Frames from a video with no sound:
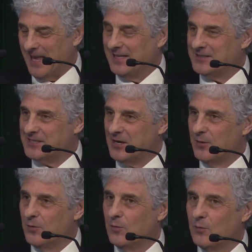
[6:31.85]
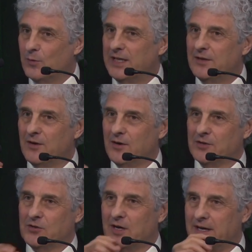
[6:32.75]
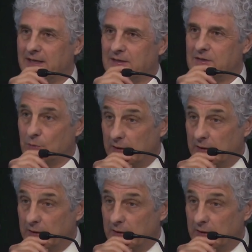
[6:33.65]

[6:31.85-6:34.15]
And so we are trying,